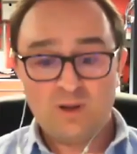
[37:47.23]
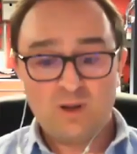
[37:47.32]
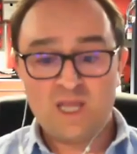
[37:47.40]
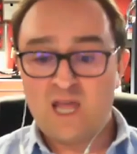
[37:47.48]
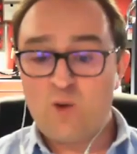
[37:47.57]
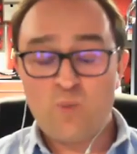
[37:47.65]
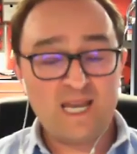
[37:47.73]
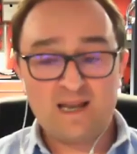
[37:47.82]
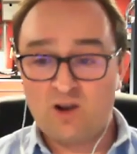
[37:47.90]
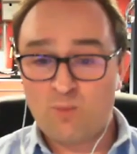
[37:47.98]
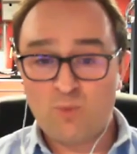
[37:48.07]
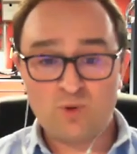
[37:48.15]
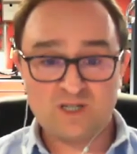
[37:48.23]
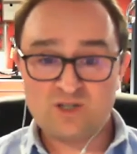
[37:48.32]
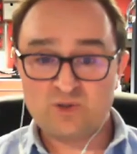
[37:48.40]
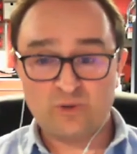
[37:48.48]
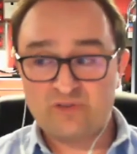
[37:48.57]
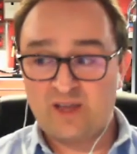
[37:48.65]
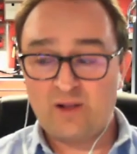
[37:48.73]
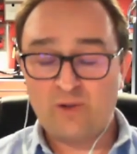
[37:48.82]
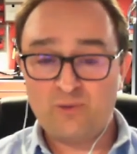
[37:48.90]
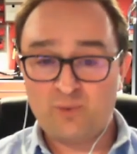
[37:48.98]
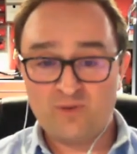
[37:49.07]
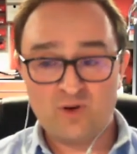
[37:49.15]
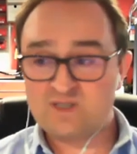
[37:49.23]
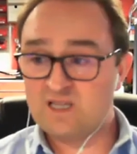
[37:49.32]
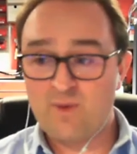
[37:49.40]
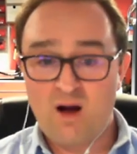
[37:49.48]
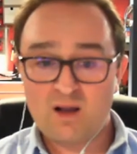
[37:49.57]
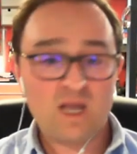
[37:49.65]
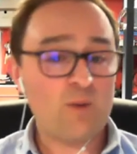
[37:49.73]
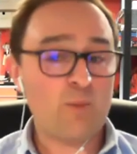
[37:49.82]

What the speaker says: You know, we need a lot more digital skills. We've looked at the market.